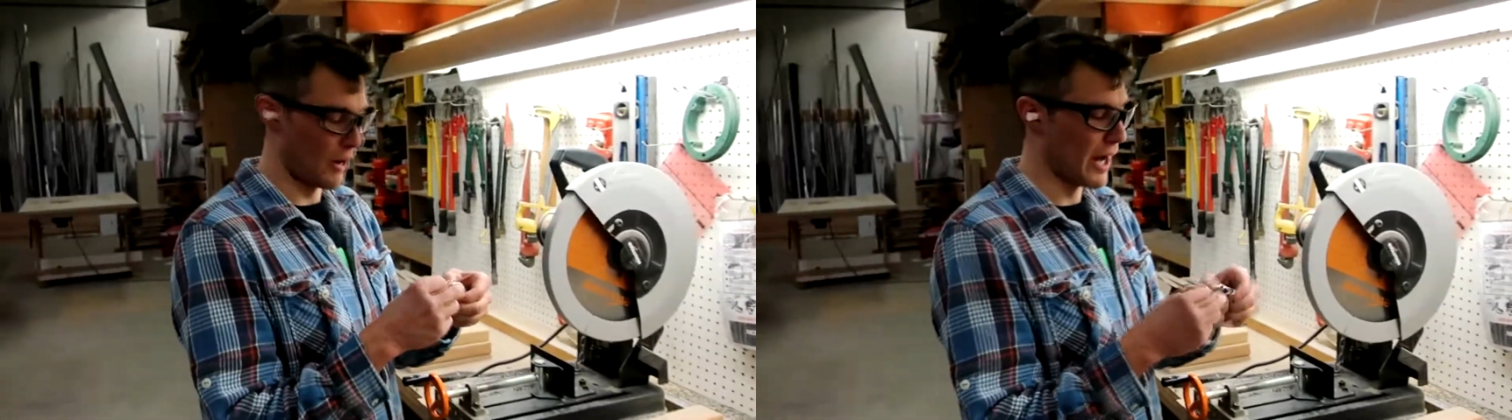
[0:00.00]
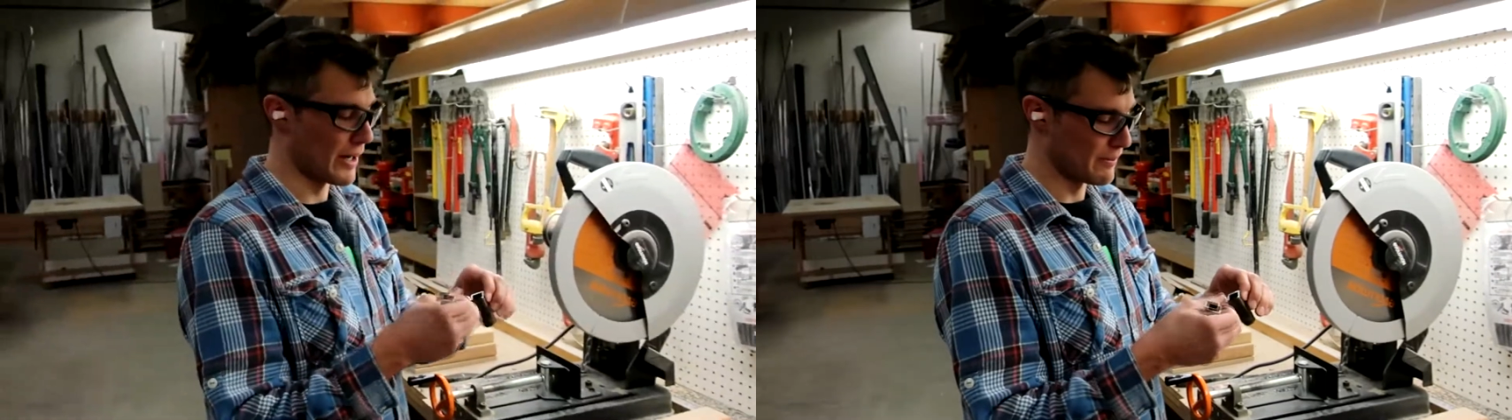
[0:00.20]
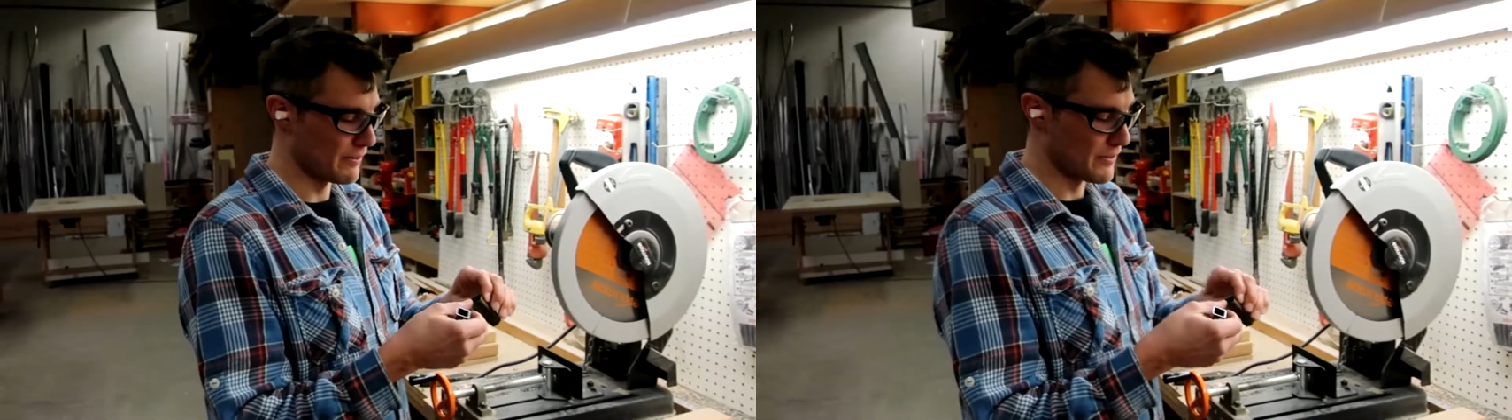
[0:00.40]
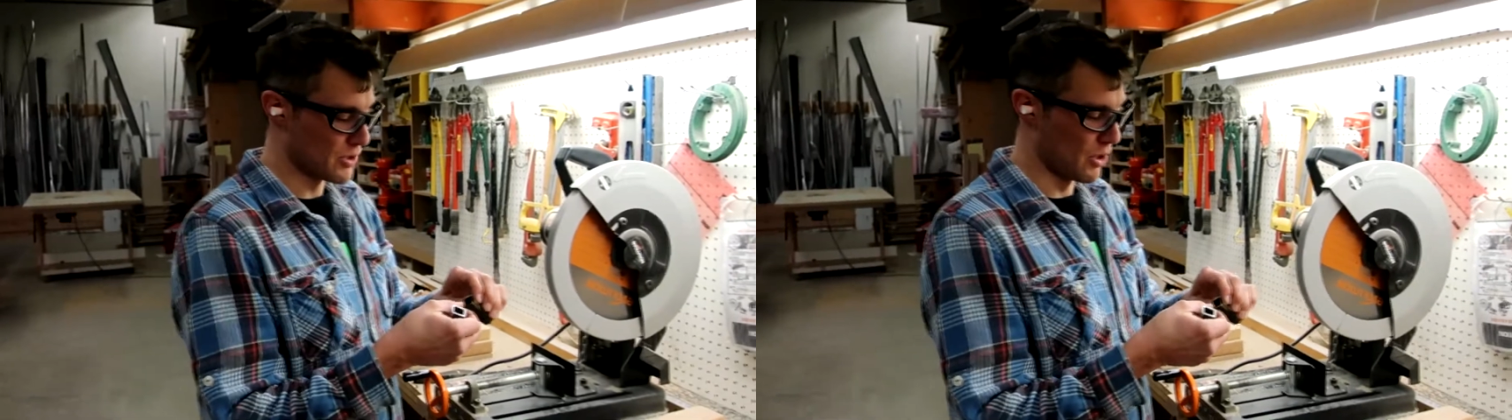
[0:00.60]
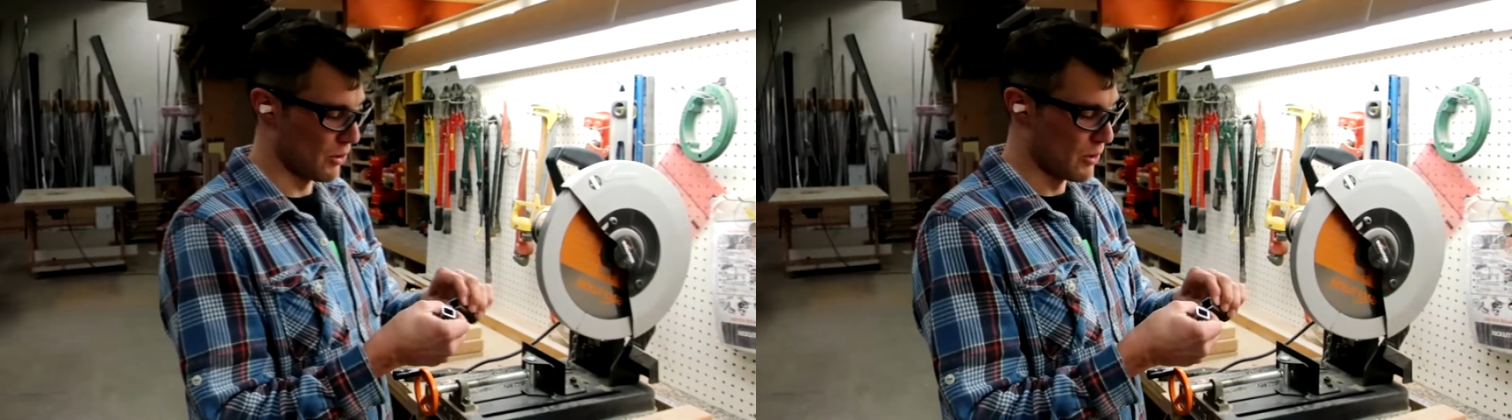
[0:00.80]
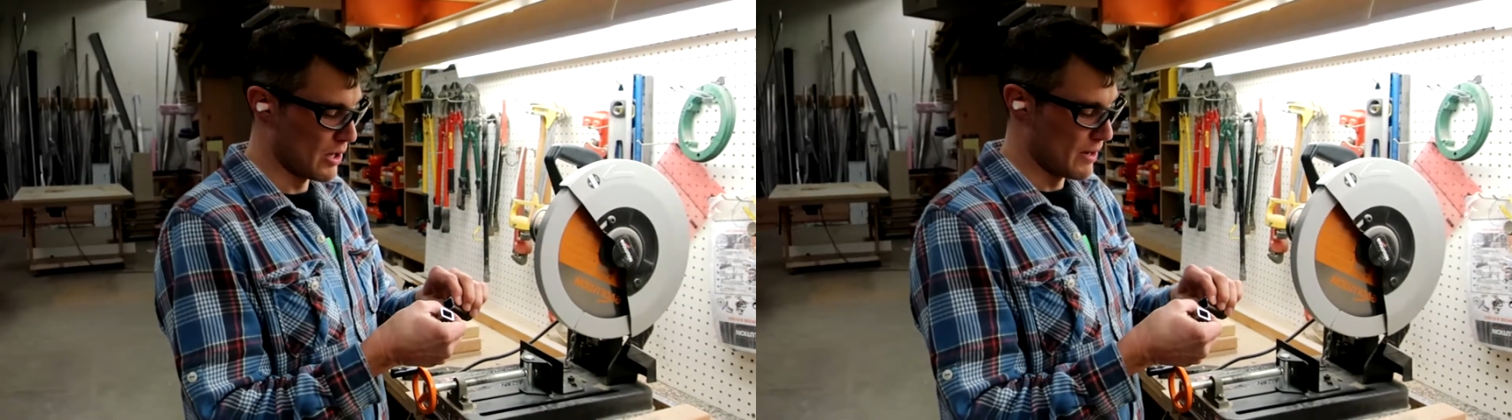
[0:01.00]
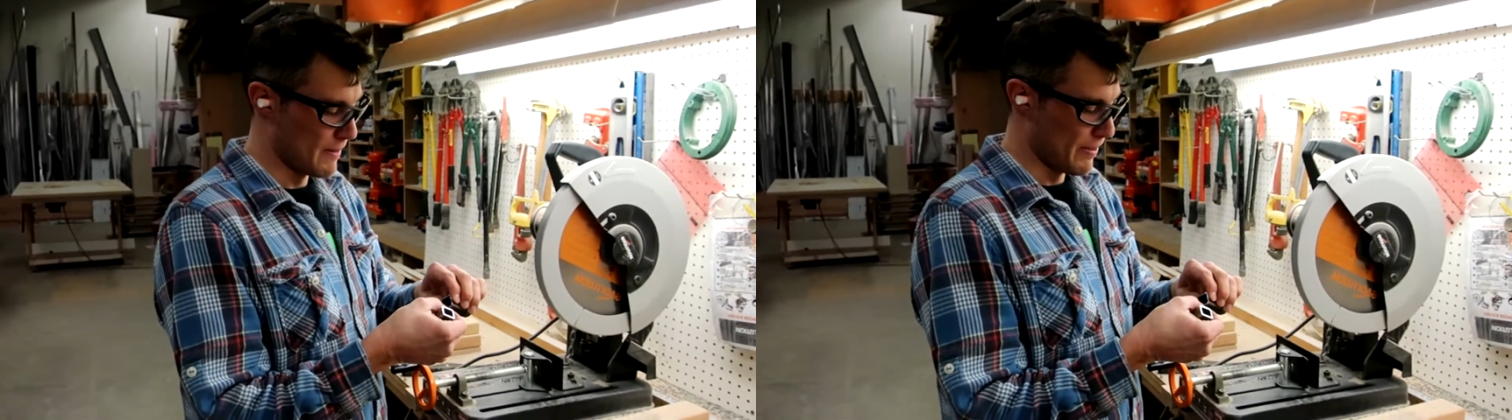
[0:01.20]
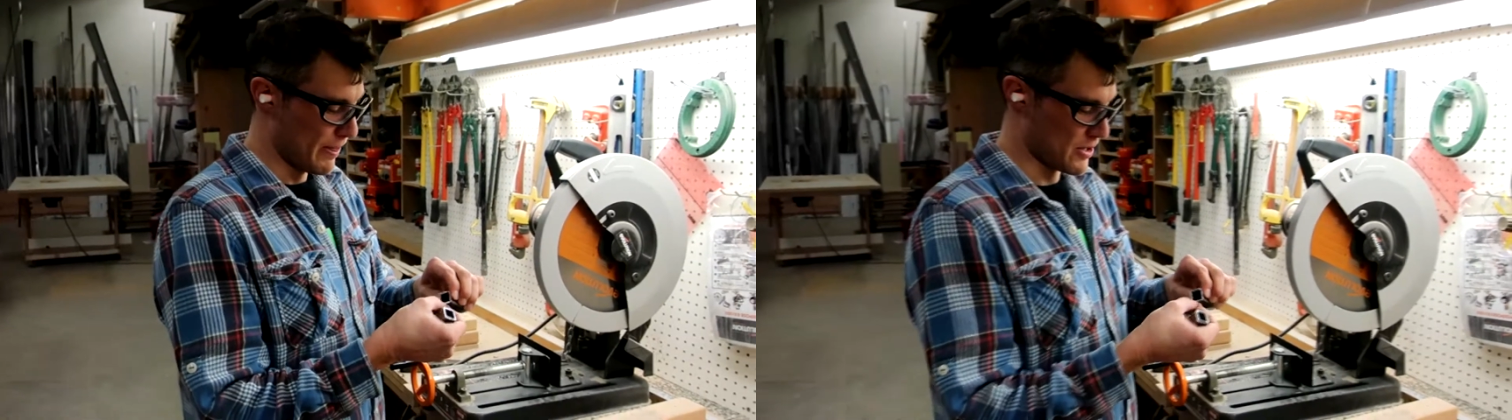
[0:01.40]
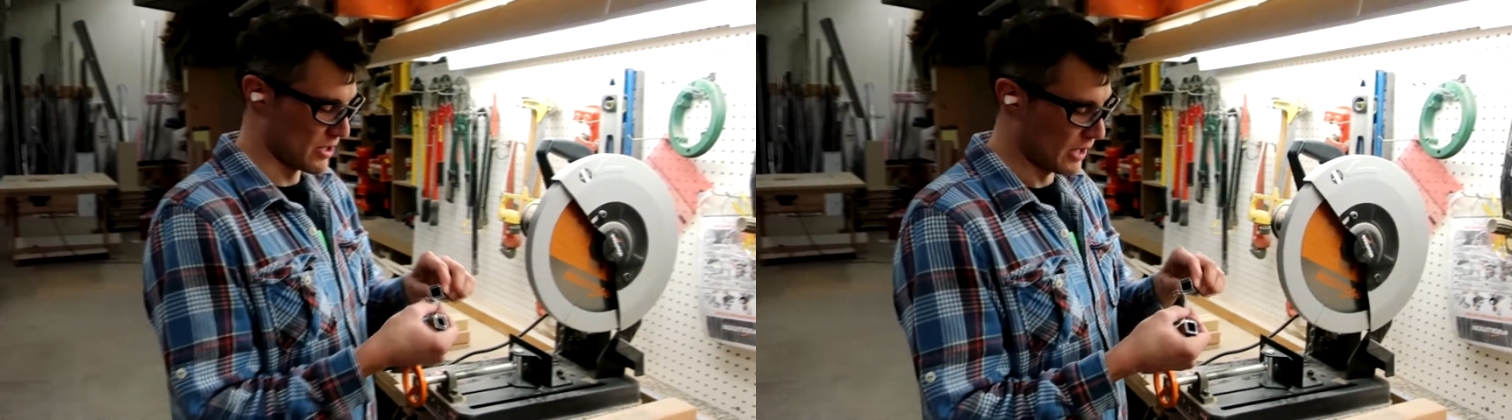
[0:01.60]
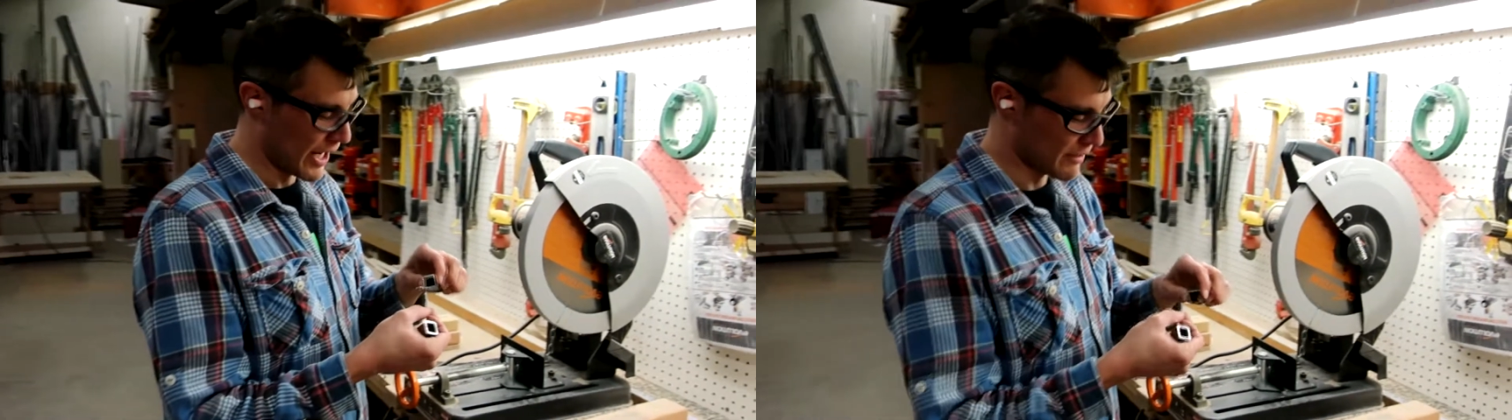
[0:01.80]
Right. So there's
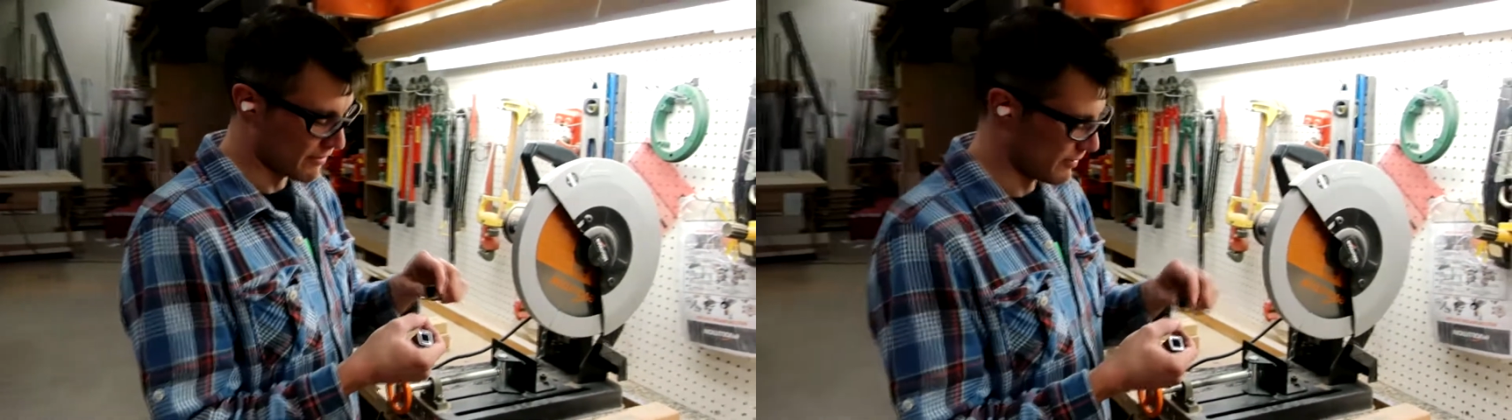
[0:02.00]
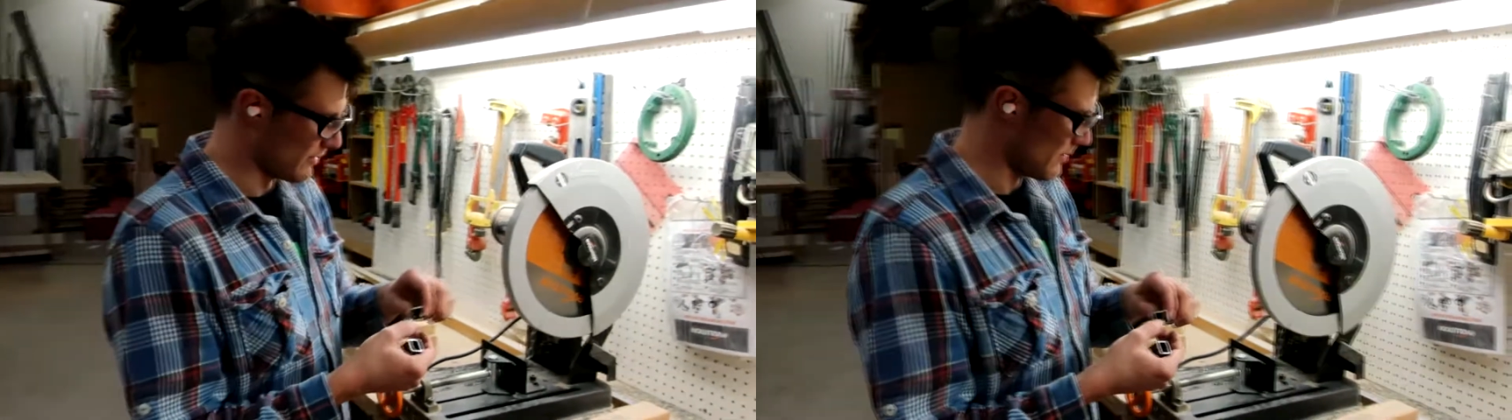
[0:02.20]
a lot of